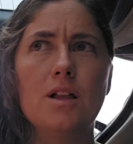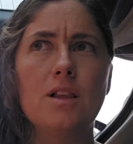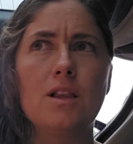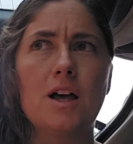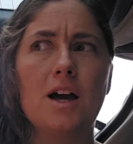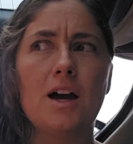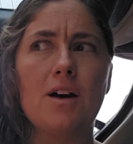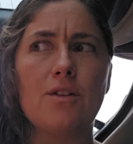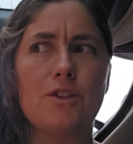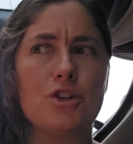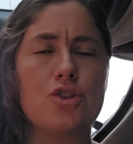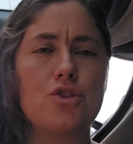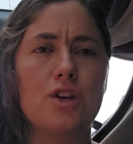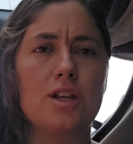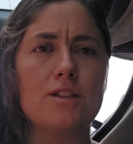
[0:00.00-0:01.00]
allow
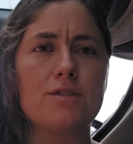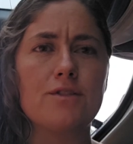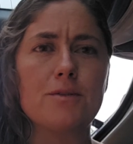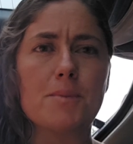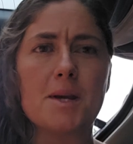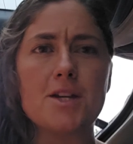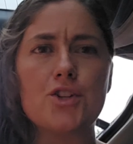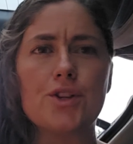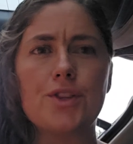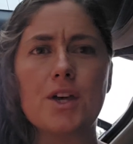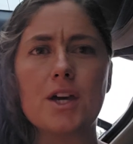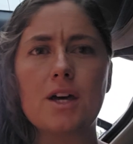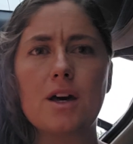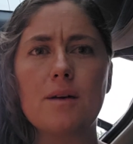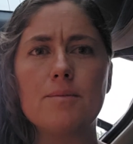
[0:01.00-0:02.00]
the transformation
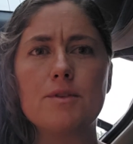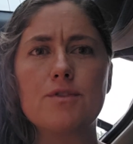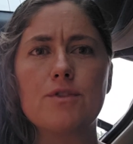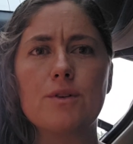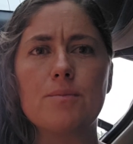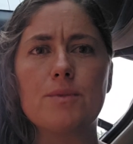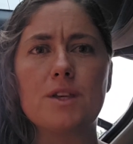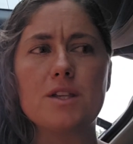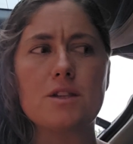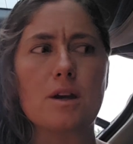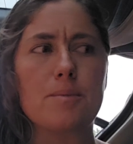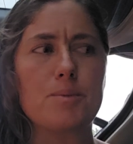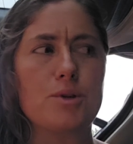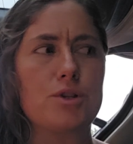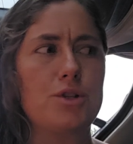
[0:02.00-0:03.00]
that comes from these
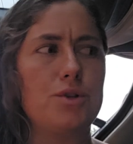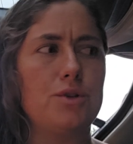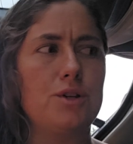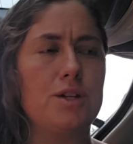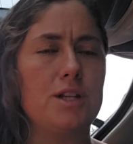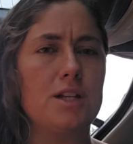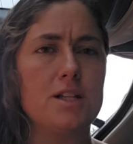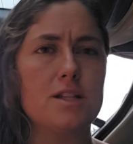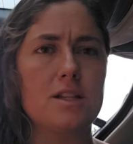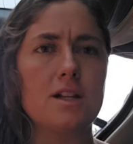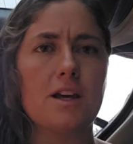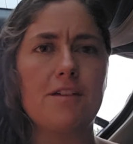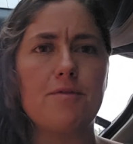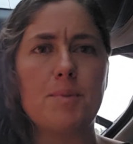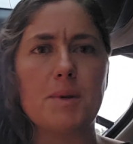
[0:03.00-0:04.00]
opportunities
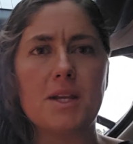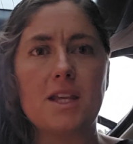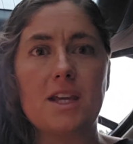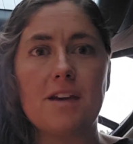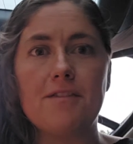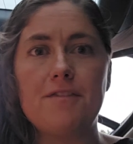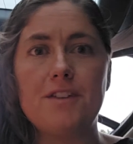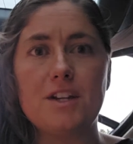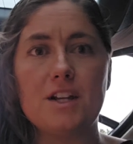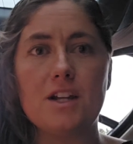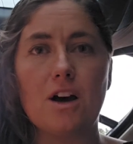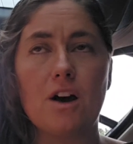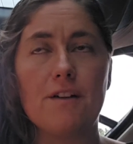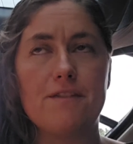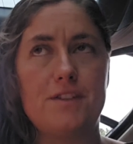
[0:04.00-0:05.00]
that I've been
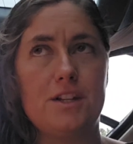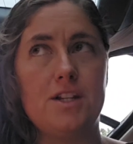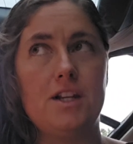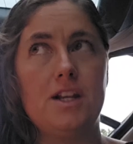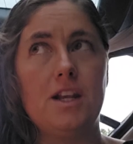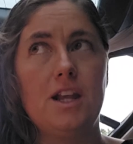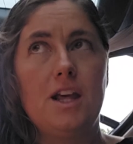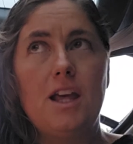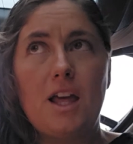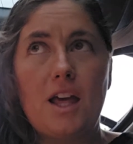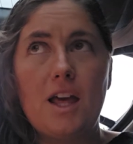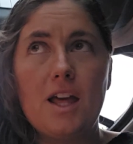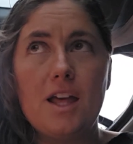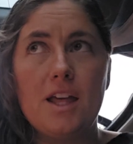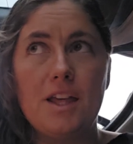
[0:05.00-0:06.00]
gifted, often
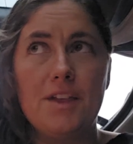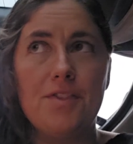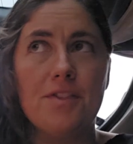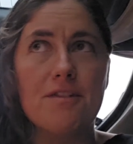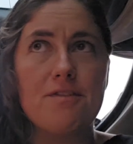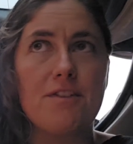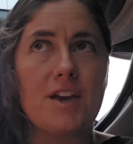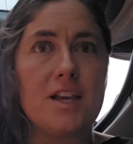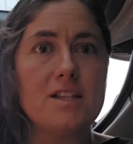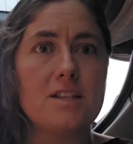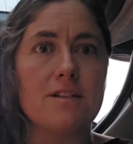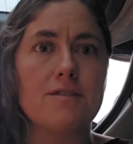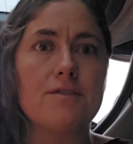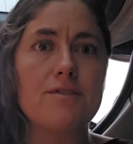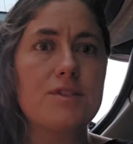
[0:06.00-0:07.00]
in the
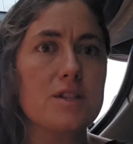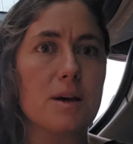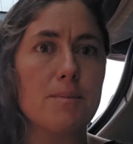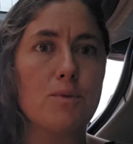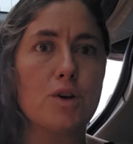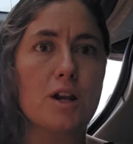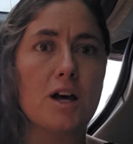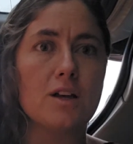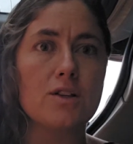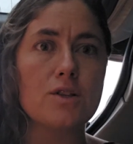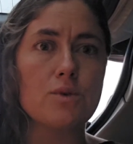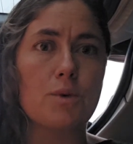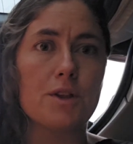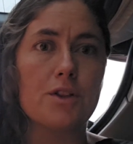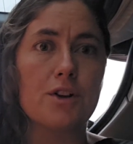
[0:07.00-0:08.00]
face of someone
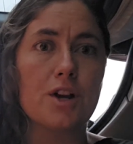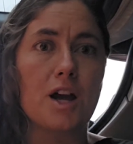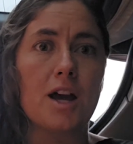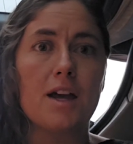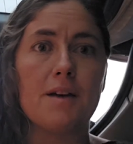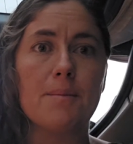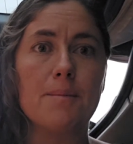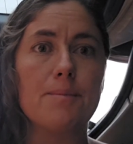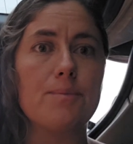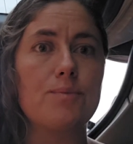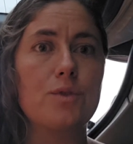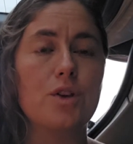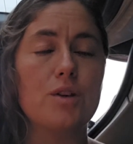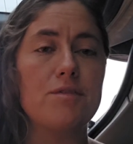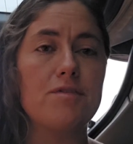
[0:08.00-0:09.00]
else, whether I am
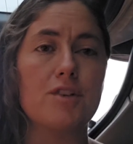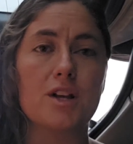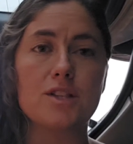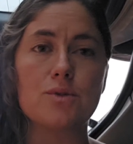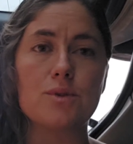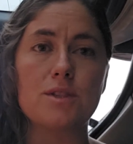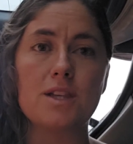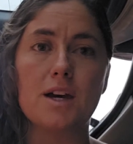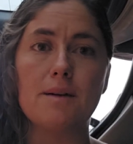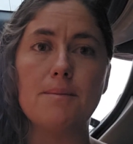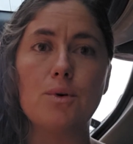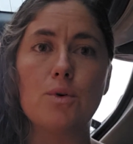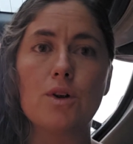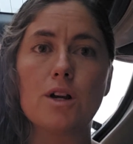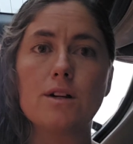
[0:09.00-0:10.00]
good friends with
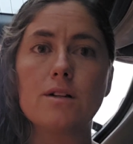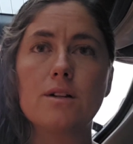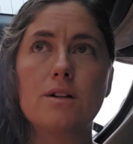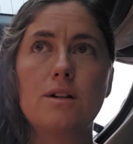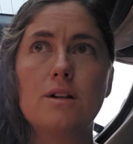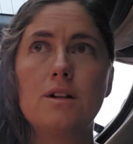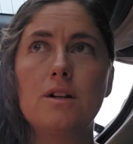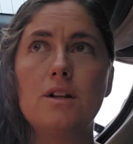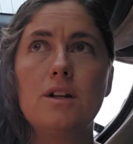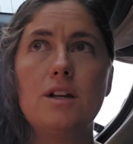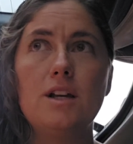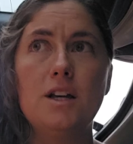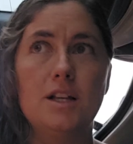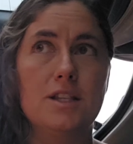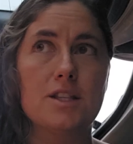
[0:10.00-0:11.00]
them or
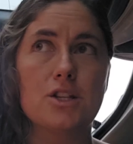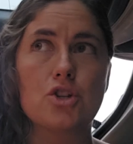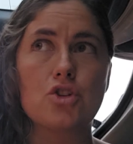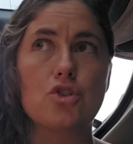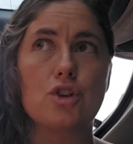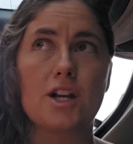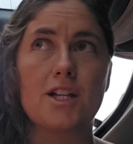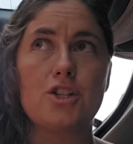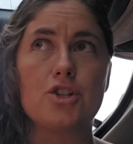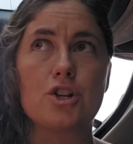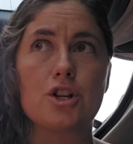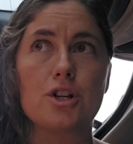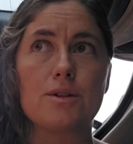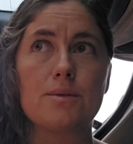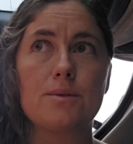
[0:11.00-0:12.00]
it's a
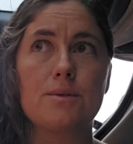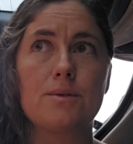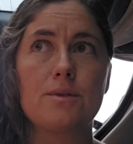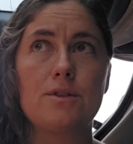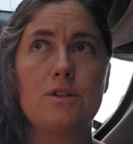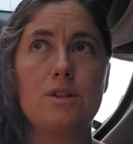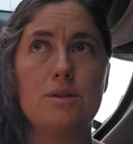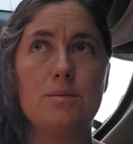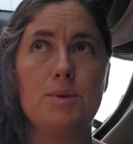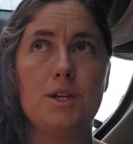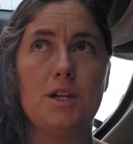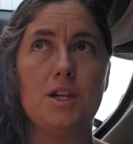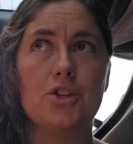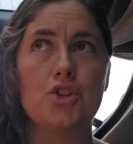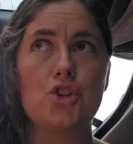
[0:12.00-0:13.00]
stranger, to
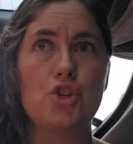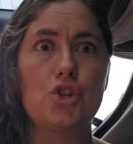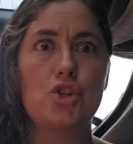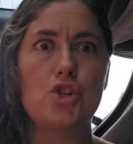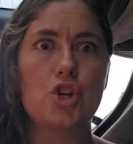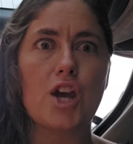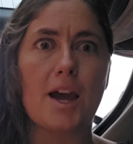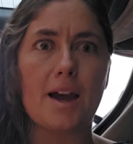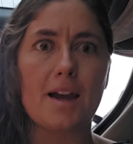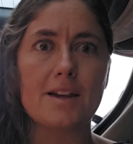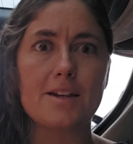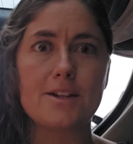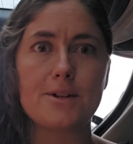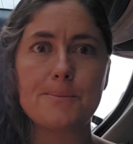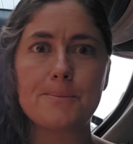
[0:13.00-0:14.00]
be
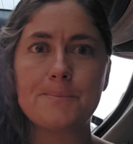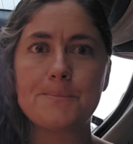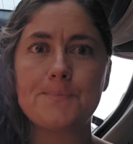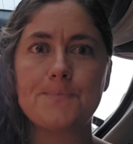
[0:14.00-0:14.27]
checked